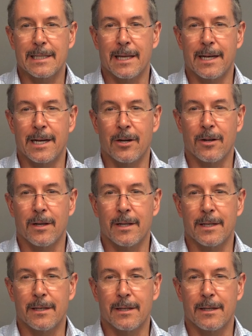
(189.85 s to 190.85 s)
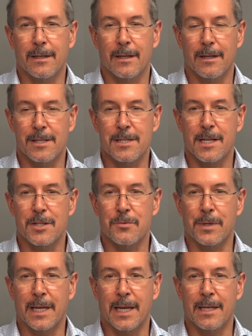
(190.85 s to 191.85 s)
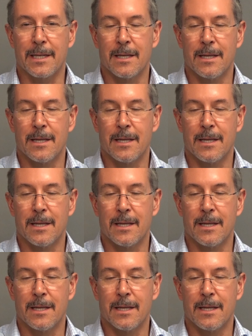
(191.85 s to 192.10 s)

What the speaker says: that hairline as tight as we can.